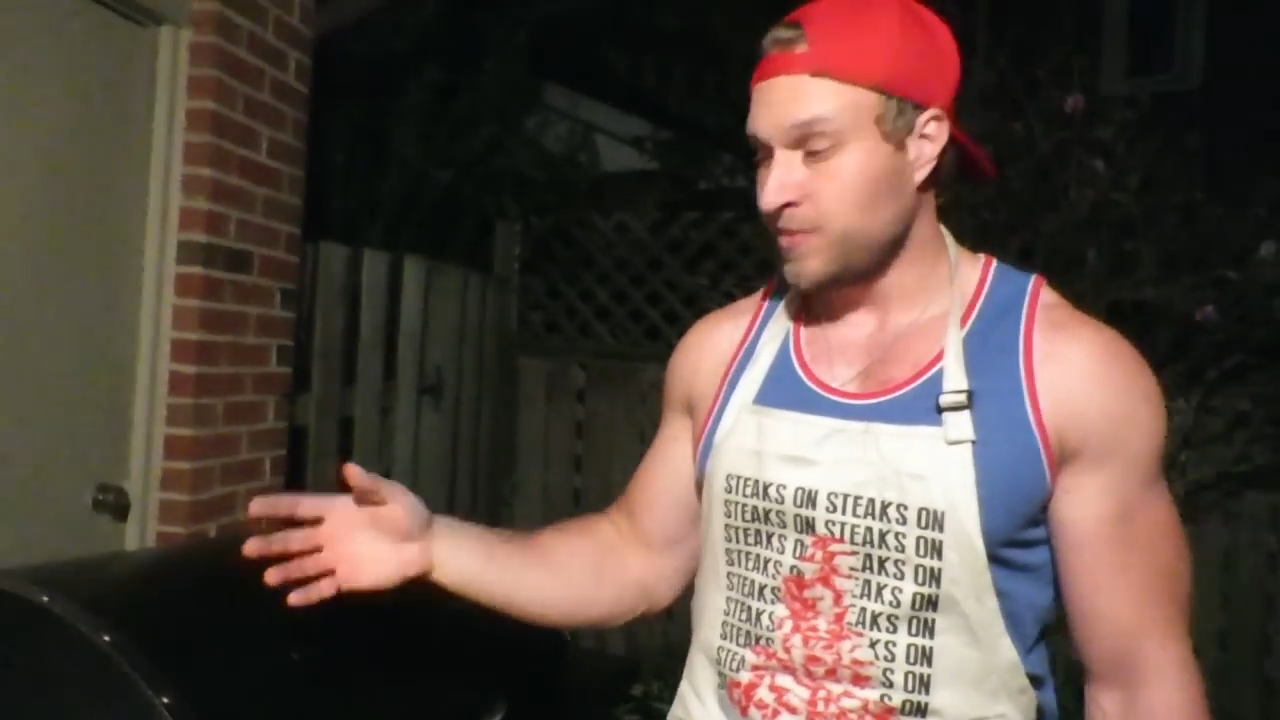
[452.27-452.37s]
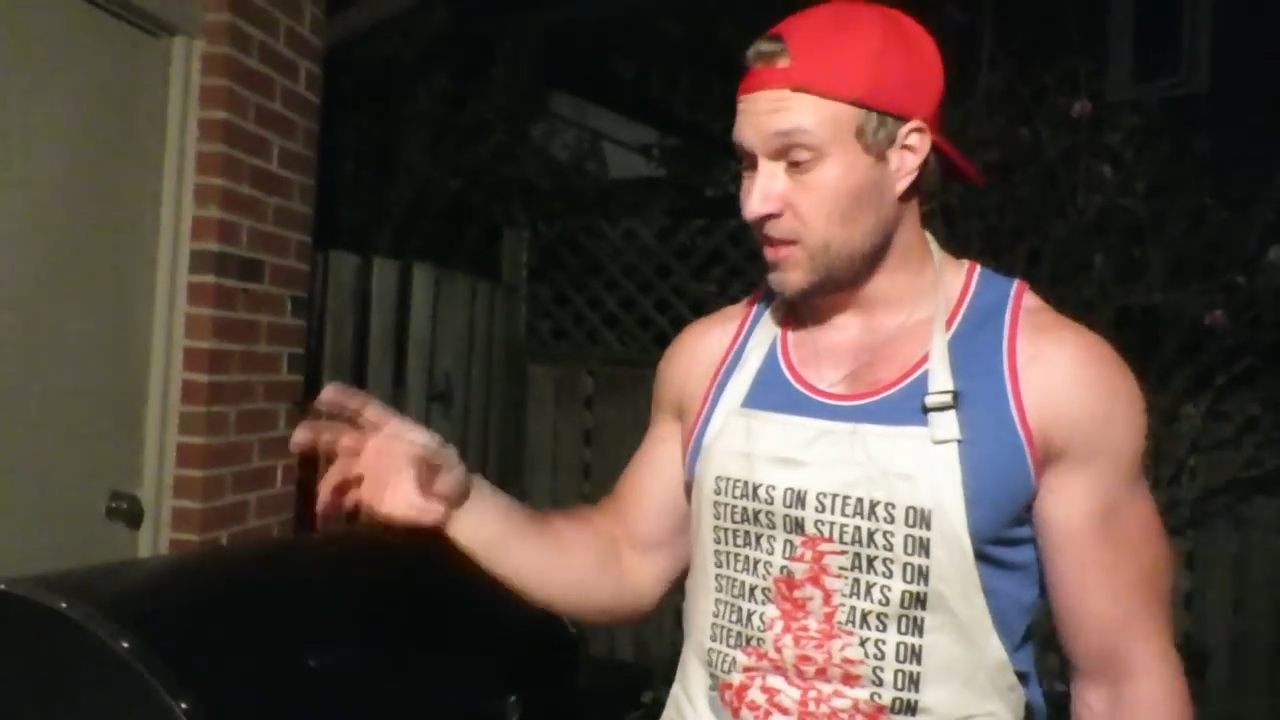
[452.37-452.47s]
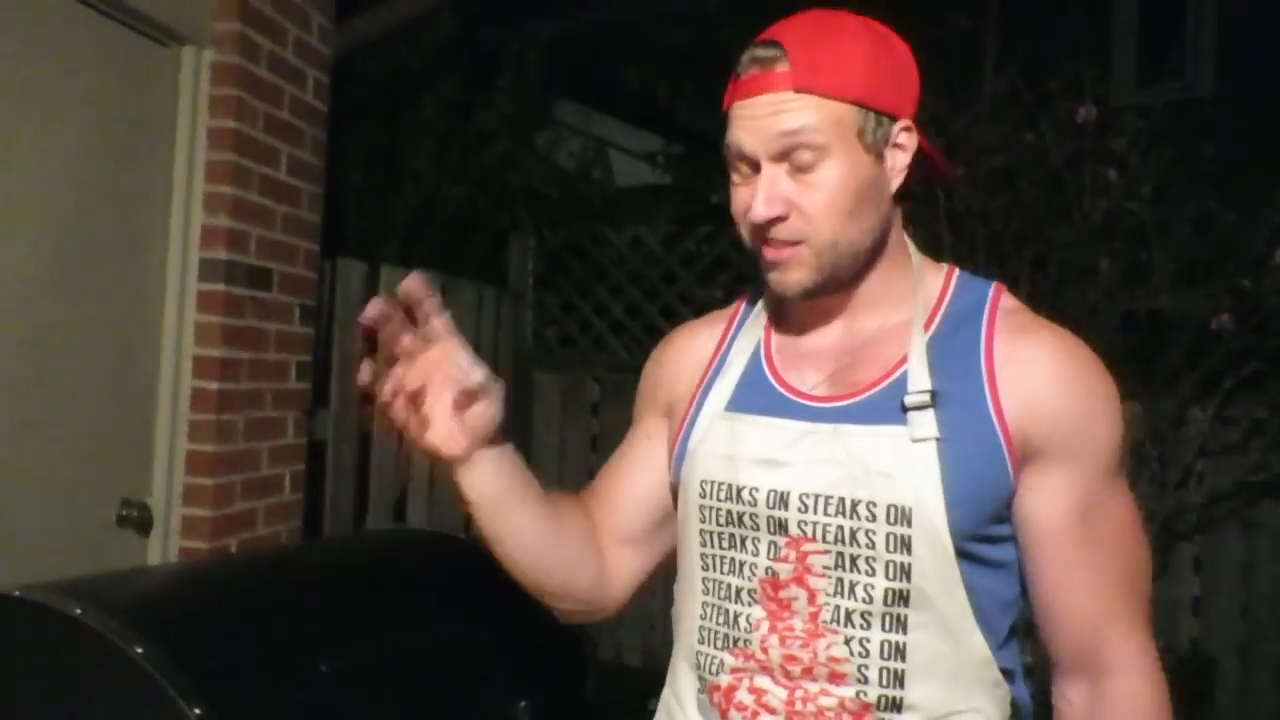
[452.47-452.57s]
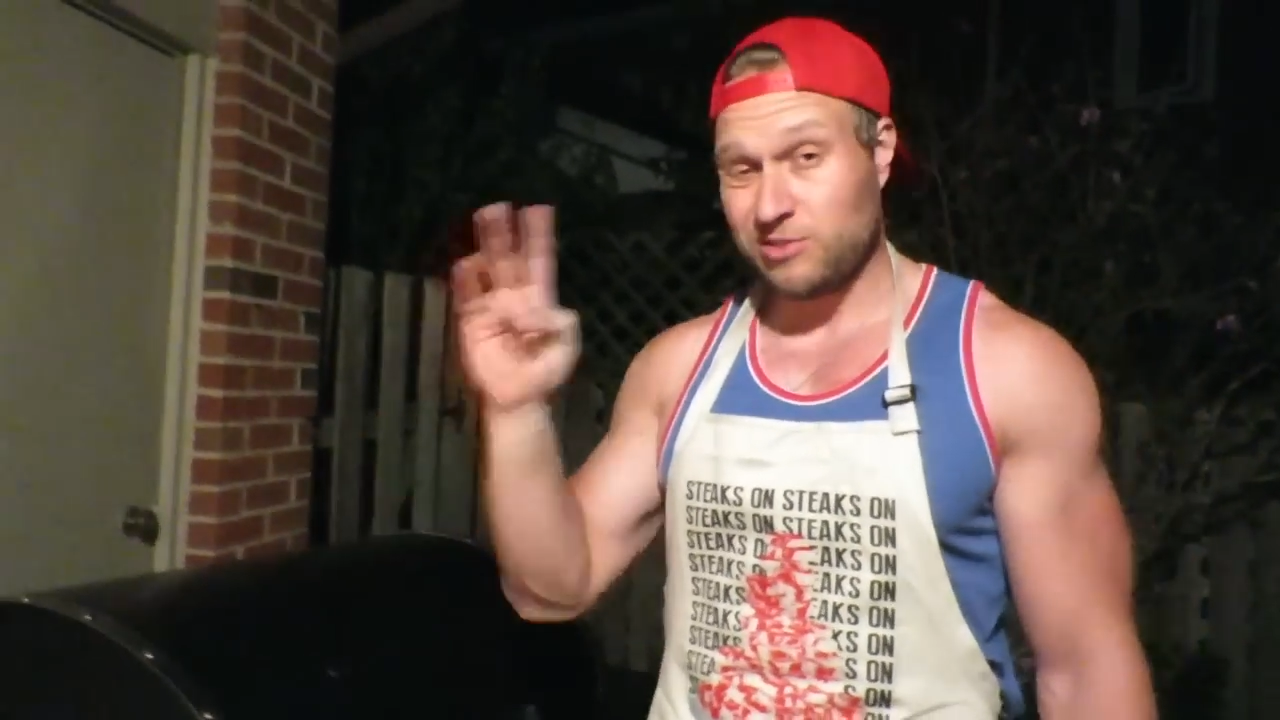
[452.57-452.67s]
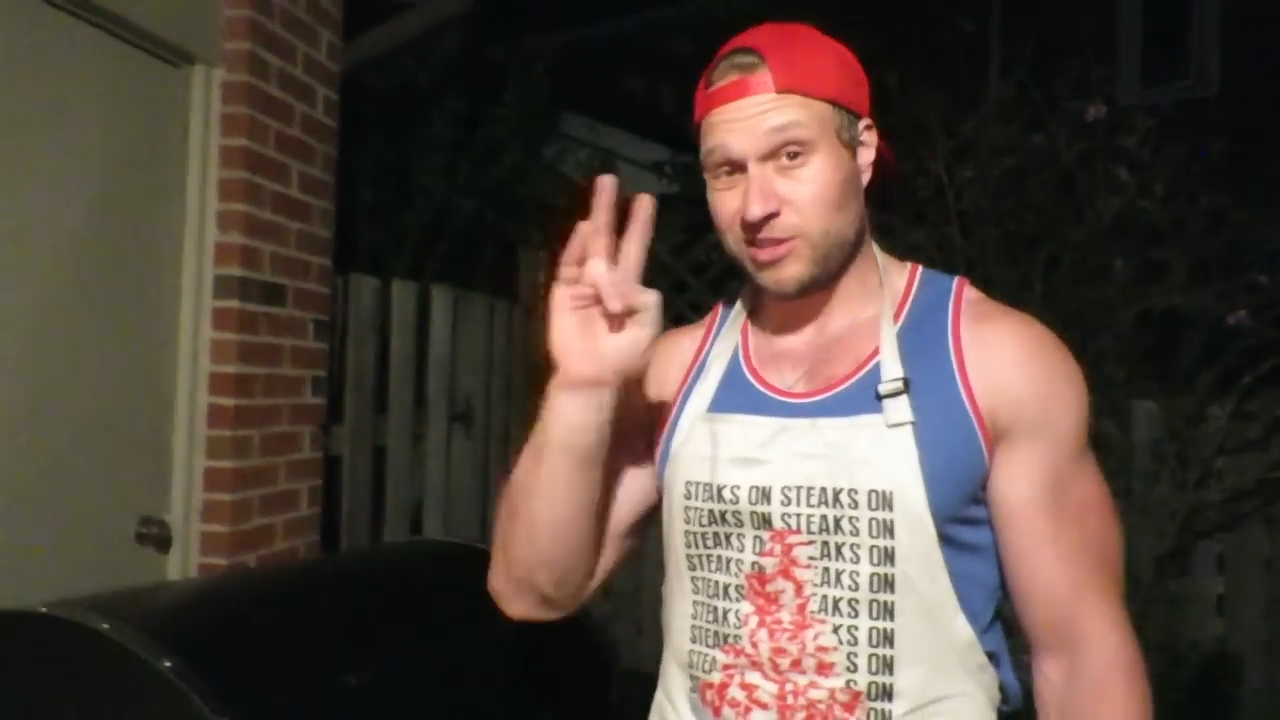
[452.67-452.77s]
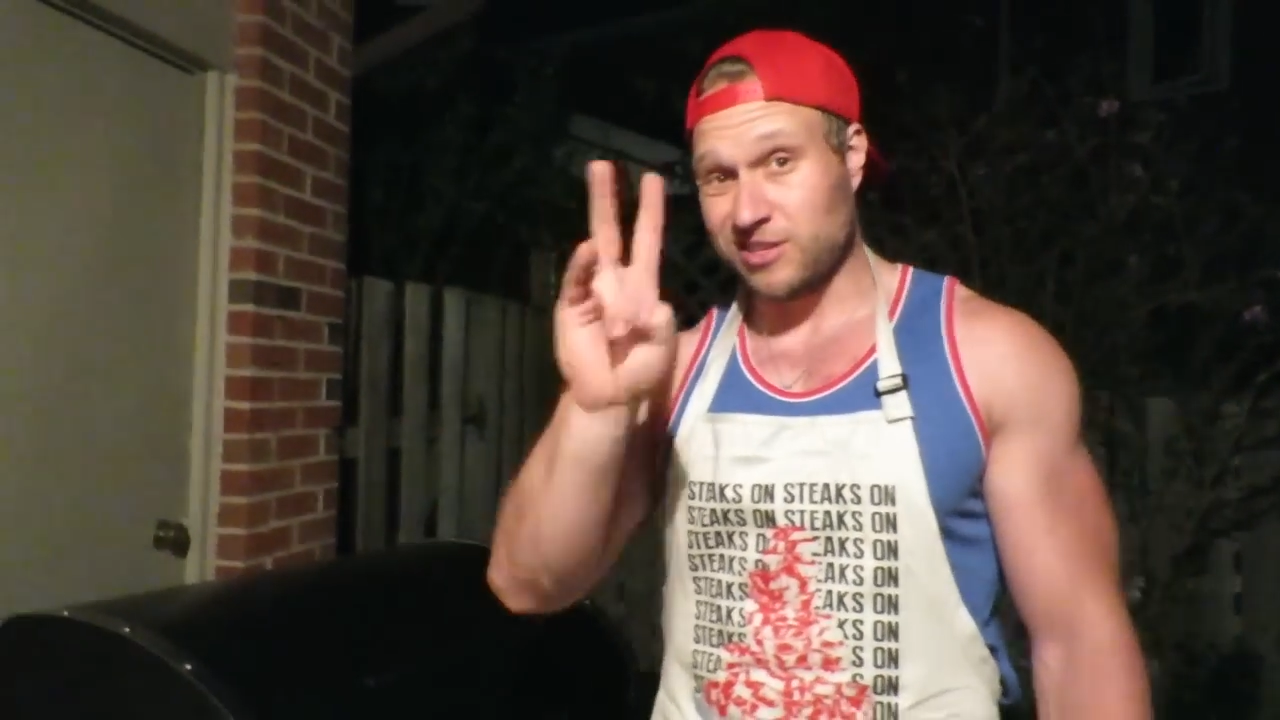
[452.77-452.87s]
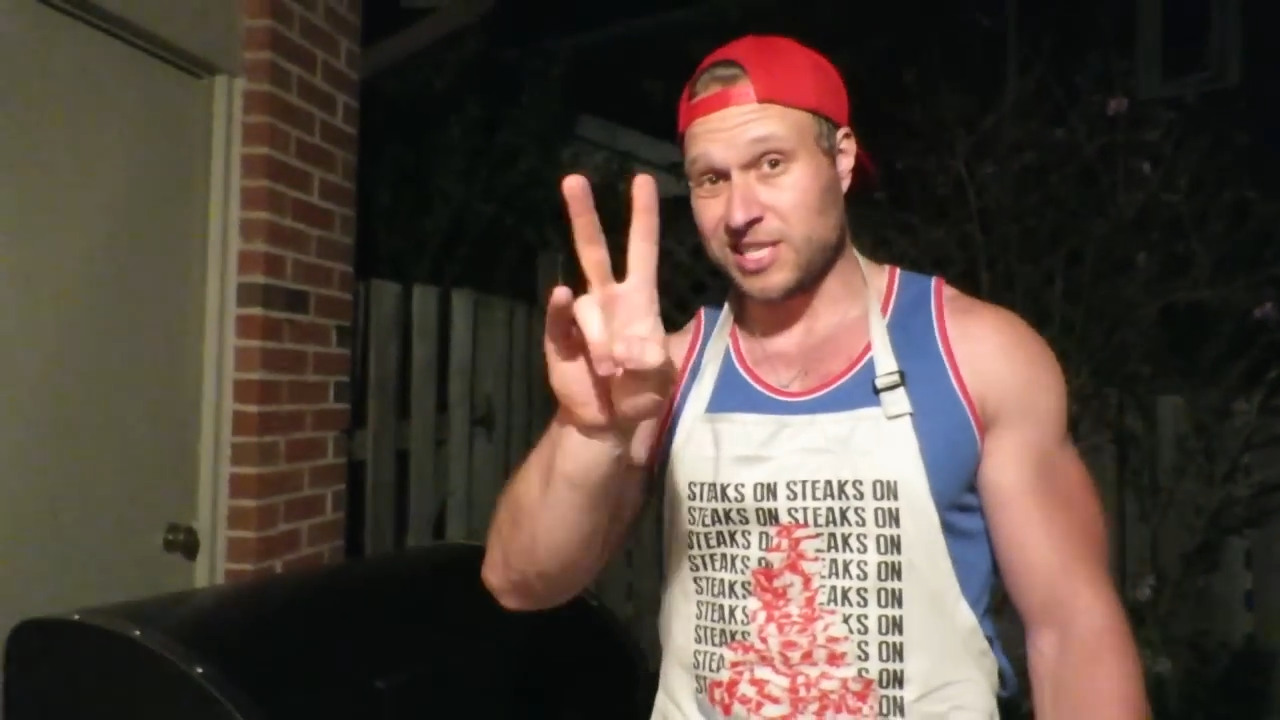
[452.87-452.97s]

this is only